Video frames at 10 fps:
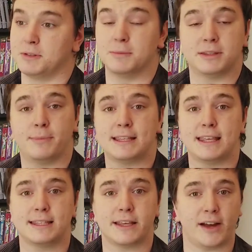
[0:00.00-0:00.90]
but the best thing
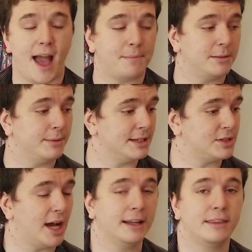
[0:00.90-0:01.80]
that's ever happened to me is
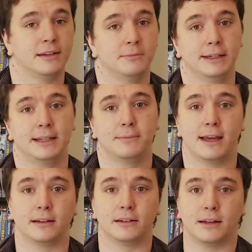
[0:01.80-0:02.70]
Jonathan and meeting Megan.